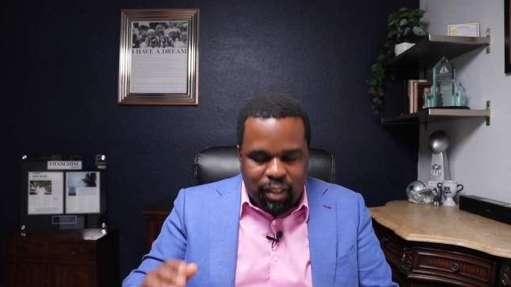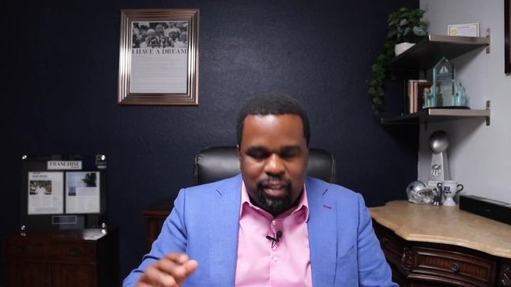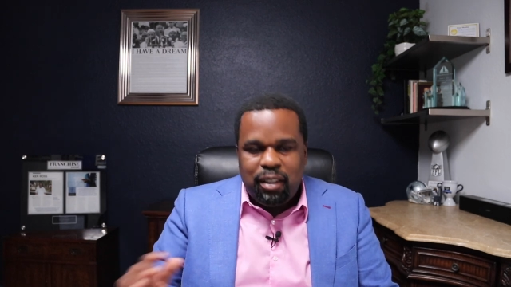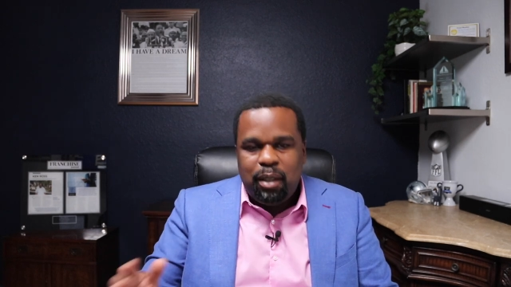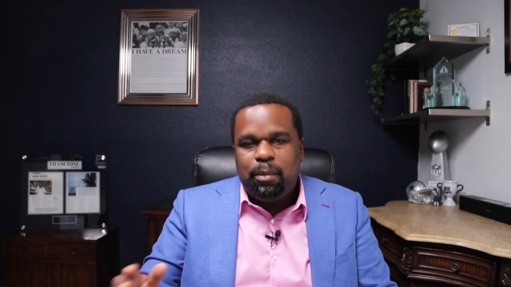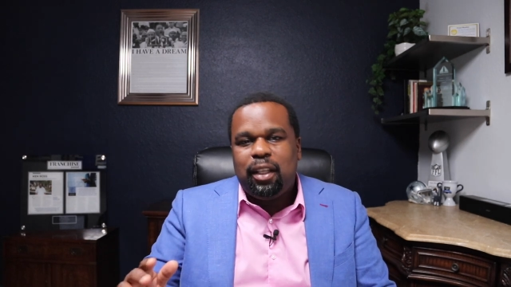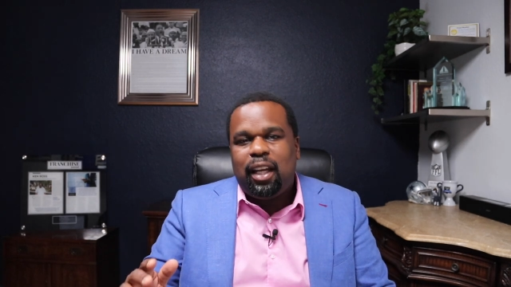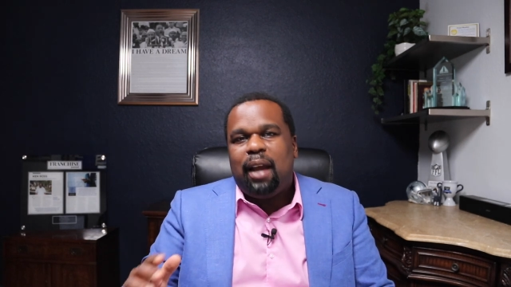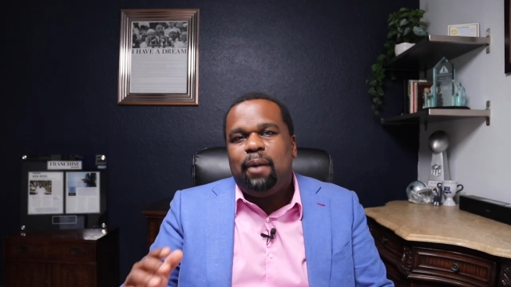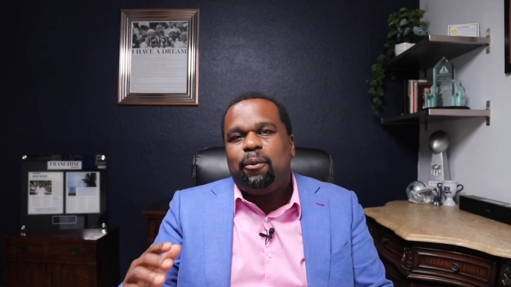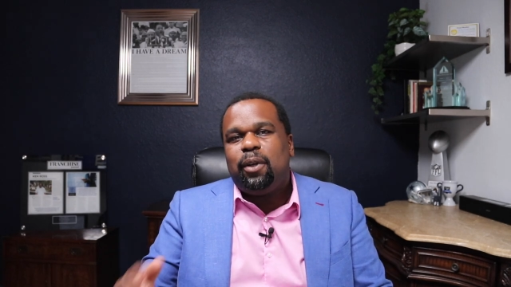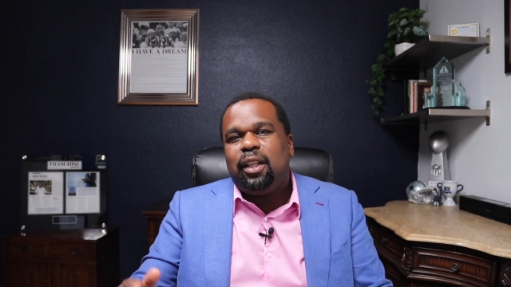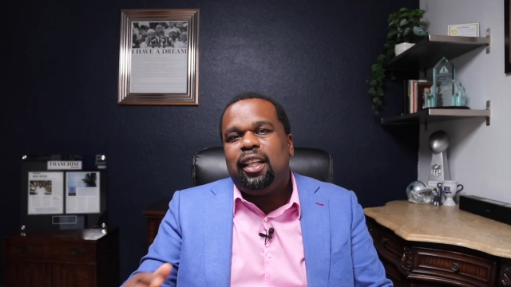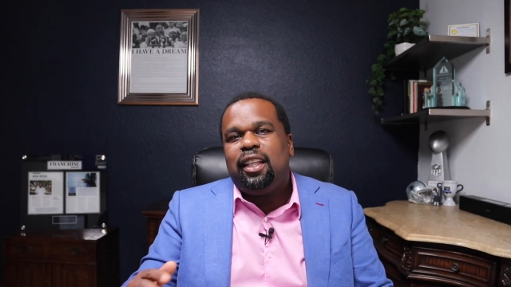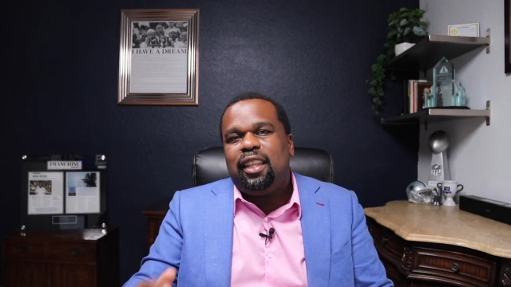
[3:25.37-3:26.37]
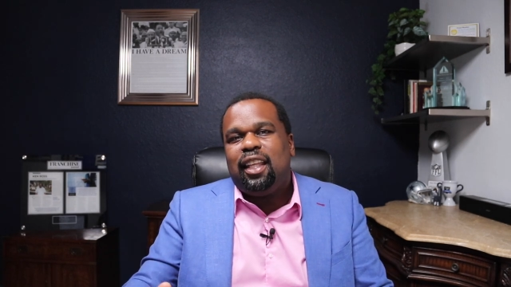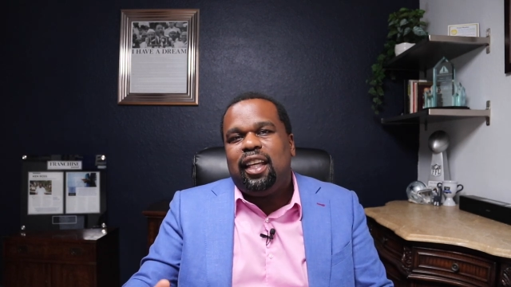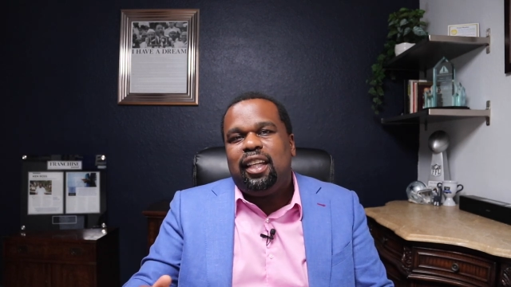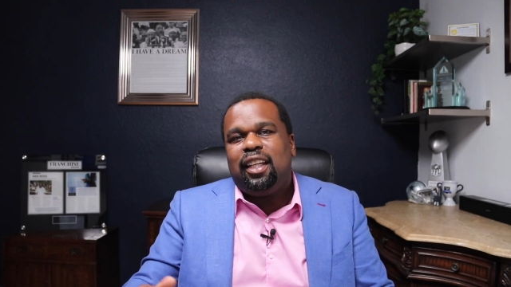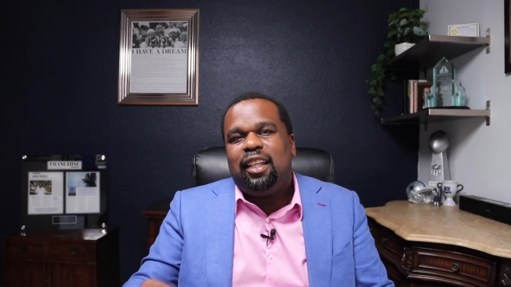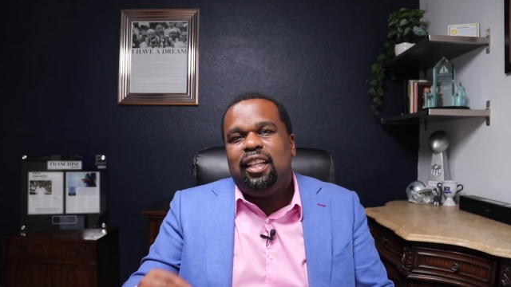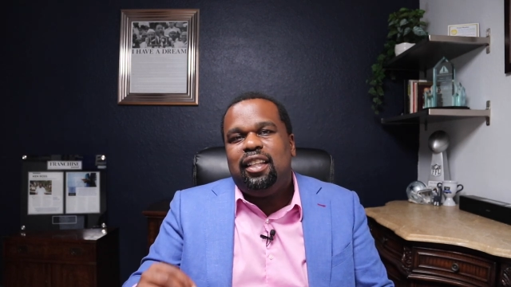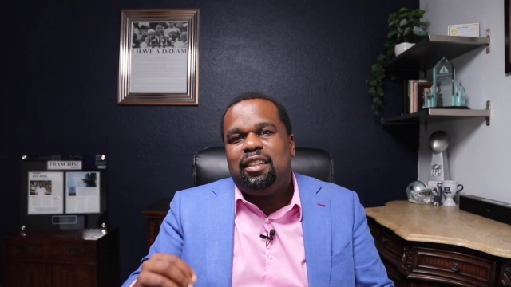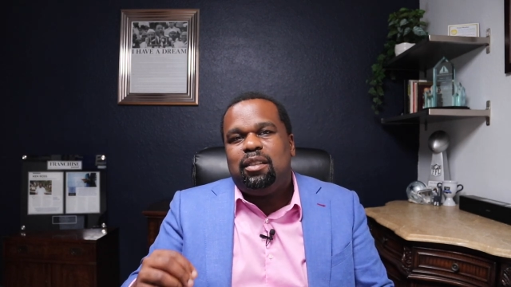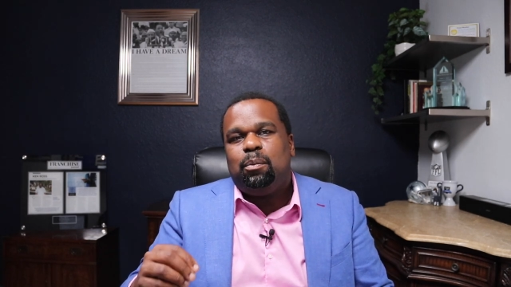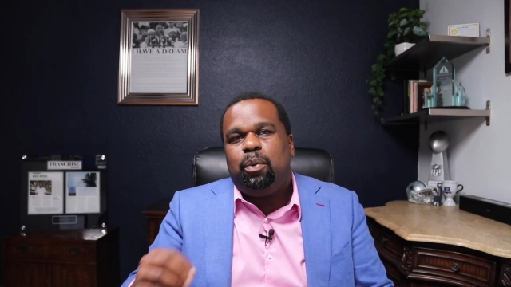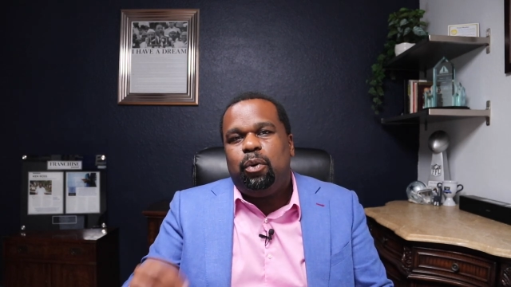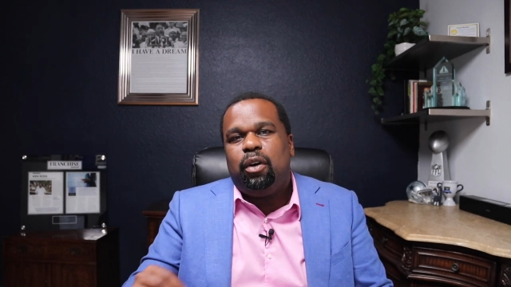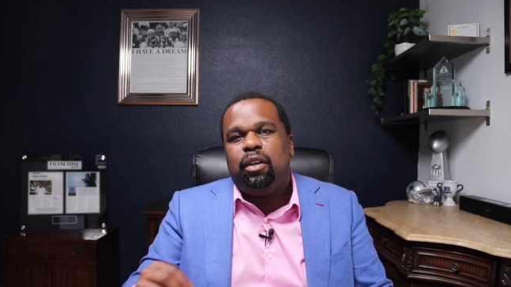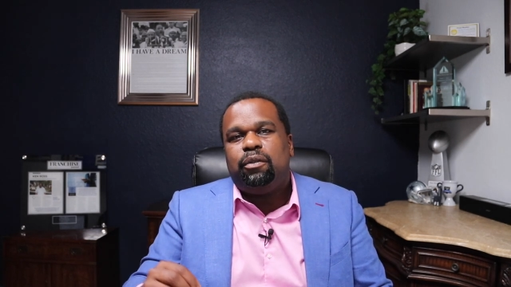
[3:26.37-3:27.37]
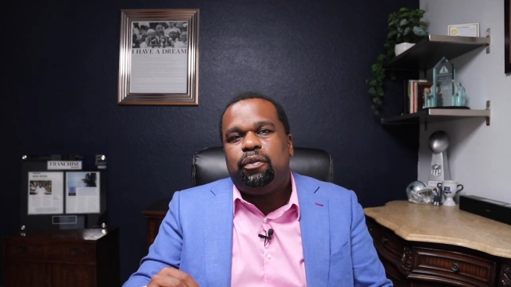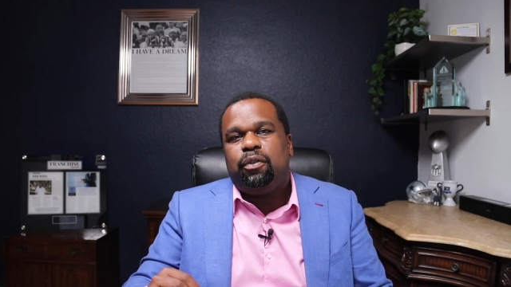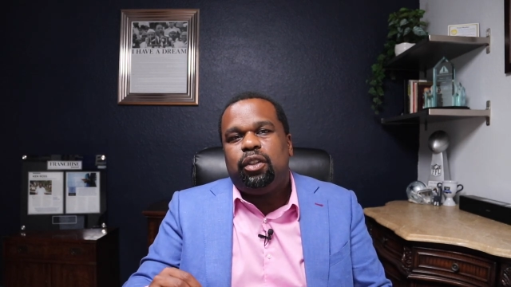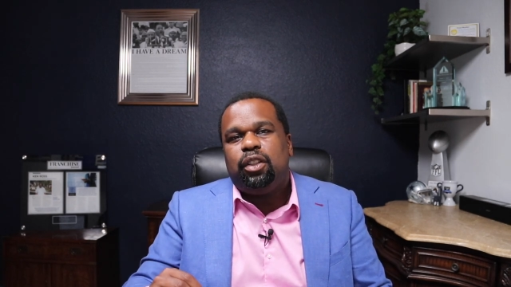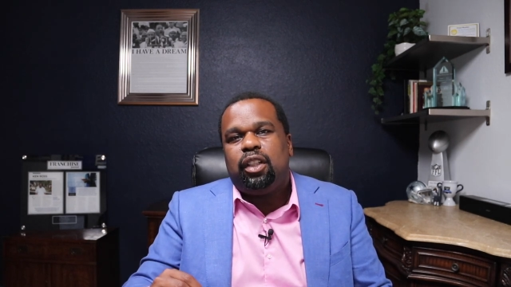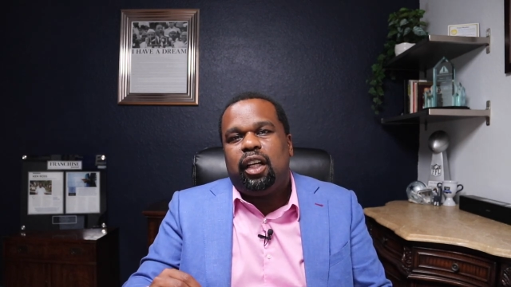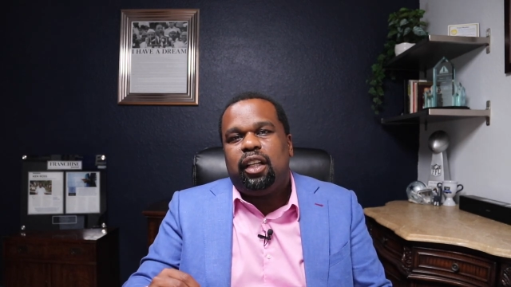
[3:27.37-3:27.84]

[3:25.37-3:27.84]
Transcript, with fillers: something I really think is important for you